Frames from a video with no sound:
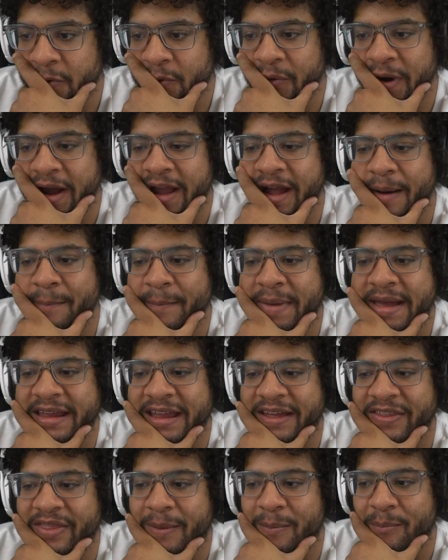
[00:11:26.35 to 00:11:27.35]
Wait, I'm
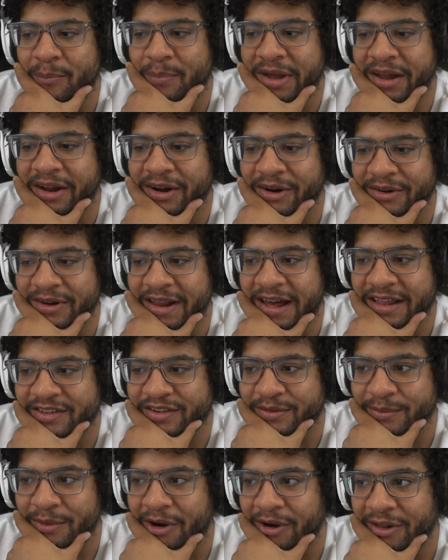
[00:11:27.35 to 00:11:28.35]
making them bigger, not
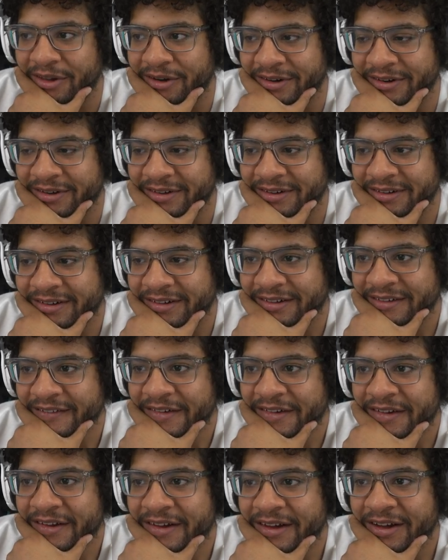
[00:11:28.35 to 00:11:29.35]
smaller.
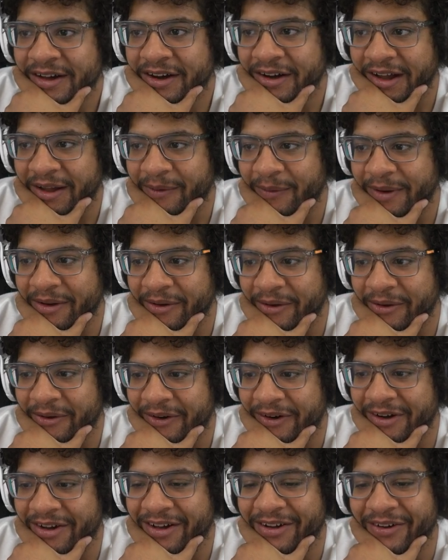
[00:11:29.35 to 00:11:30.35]
Okay, wait
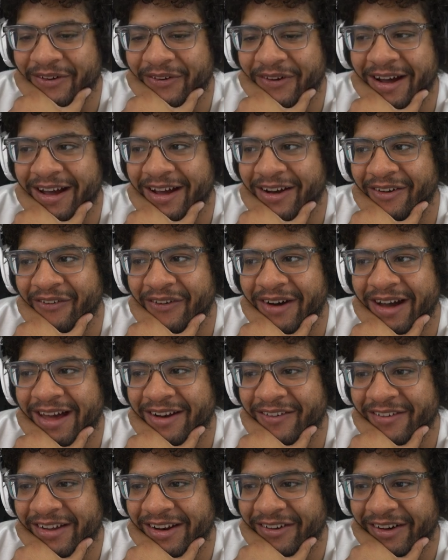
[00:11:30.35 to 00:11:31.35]
a
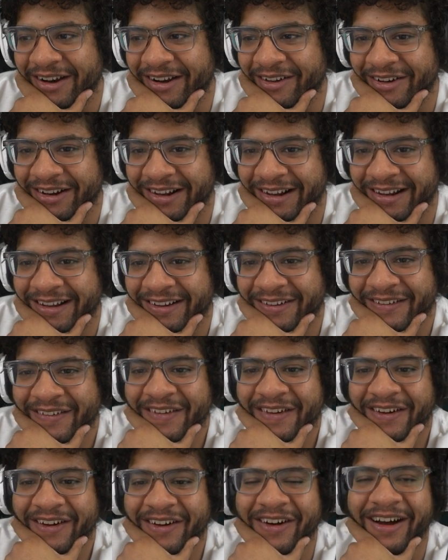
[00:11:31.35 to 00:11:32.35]
minute.
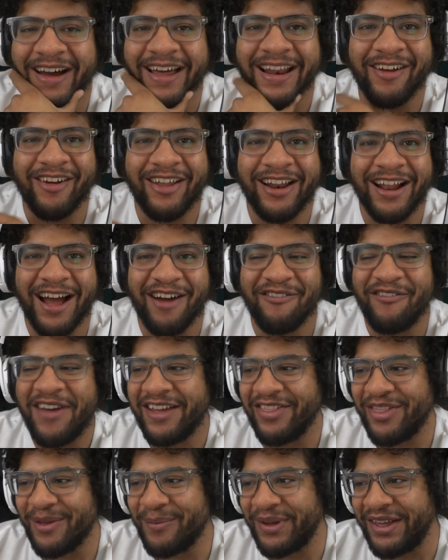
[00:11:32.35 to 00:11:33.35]
I
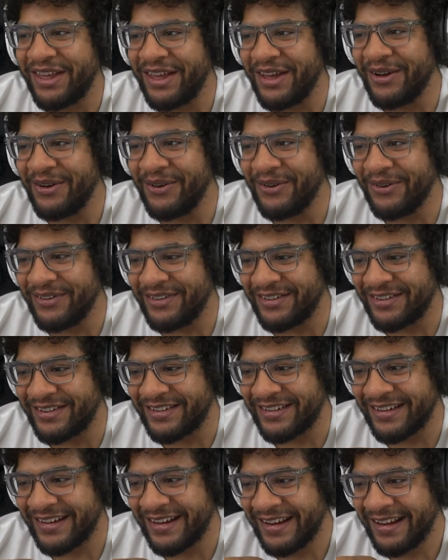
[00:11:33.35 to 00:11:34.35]
made them huge.
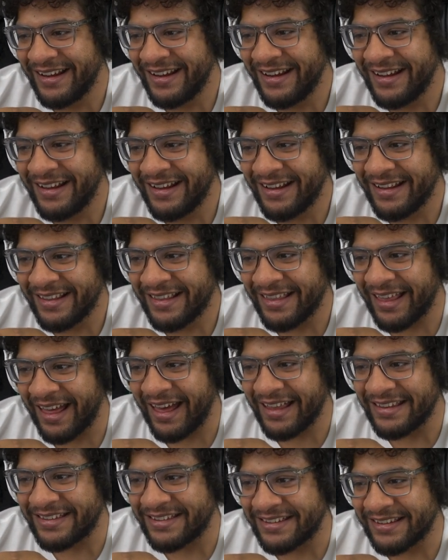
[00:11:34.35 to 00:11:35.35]

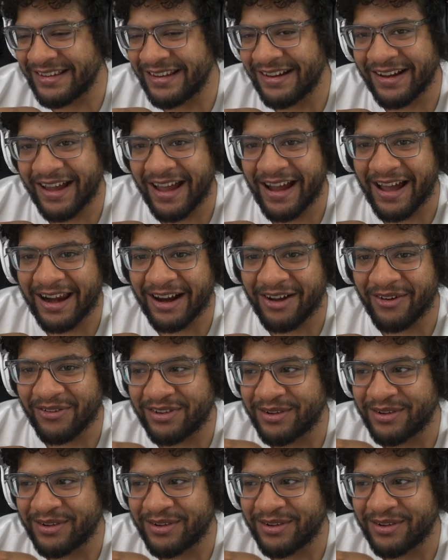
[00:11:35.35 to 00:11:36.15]
That's, okay, I gotta go